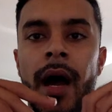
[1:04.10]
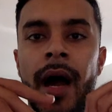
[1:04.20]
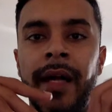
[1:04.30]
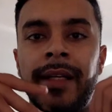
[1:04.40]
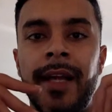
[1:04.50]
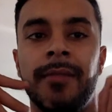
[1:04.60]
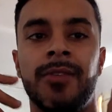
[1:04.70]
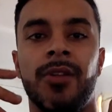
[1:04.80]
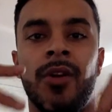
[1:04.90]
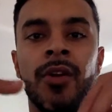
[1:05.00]
I came
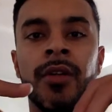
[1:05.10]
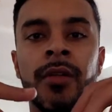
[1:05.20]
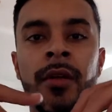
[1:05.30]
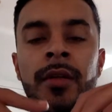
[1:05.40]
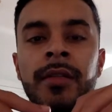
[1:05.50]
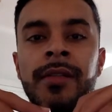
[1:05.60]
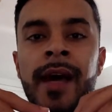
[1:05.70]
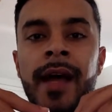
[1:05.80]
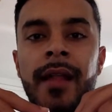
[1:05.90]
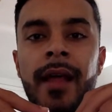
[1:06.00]
to learn
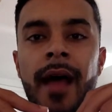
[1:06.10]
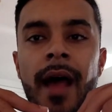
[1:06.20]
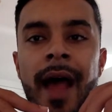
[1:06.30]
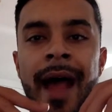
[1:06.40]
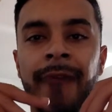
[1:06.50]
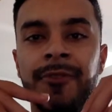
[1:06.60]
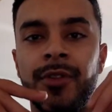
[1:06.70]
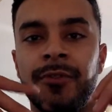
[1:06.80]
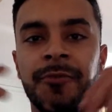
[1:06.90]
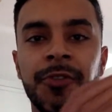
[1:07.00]
that
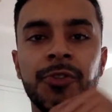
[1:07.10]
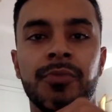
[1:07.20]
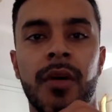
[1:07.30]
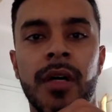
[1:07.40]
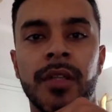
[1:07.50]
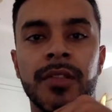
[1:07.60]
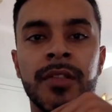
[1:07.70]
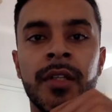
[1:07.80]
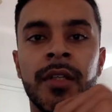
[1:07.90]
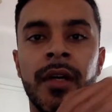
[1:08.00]
after a few
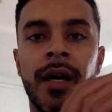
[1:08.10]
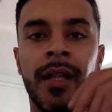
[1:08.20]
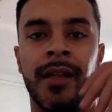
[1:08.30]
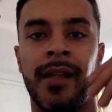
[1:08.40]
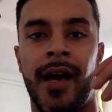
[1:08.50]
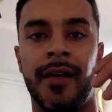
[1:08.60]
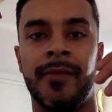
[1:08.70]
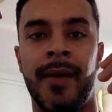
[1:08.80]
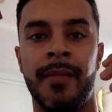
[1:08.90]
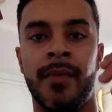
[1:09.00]
months, a lot
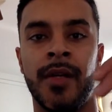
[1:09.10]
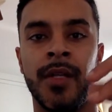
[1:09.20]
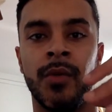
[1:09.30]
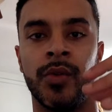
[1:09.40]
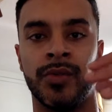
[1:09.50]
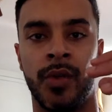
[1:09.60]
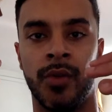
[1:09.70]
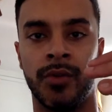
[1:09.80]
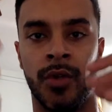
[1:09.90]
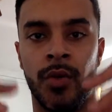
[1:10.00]
of my money was
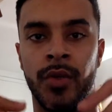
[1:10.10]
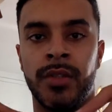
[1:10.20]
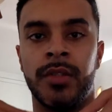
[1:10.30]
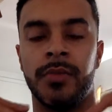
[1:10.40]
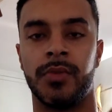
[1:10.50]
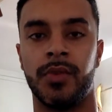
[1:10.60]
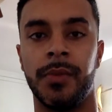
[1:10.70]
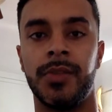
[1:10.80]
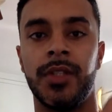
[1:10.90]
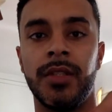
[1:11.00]
going towards
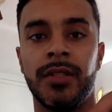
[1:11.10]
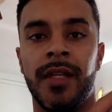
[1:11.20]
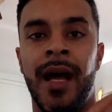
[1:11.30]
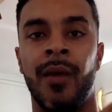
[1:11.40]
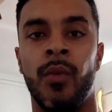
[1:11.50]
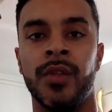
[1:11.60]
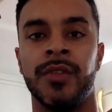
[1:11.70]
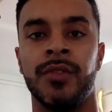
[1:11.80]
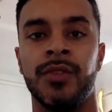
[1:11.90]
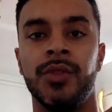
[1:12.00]
subscriptions that I
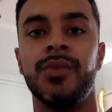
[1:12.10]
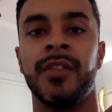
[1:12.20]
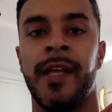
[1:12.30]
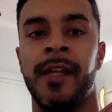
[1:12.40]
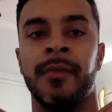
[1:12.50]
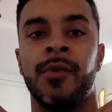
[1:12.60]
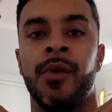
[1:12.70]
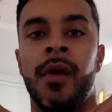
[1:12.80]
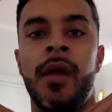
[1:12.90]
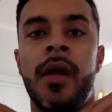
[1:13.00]
wasn't using
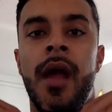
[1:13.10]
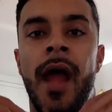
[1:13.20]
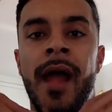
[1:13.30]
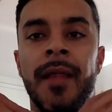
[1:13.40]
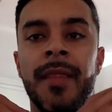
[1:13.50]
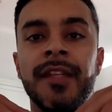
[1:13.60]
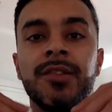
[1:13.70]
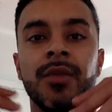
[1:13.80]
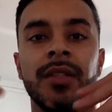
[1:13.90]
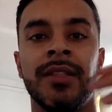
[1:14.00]
anymore. And this
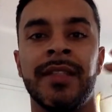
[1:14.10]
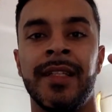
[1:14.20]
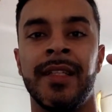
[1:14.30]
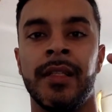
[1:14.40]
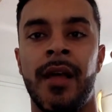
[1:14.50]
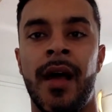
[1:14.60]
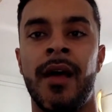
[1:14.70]
really did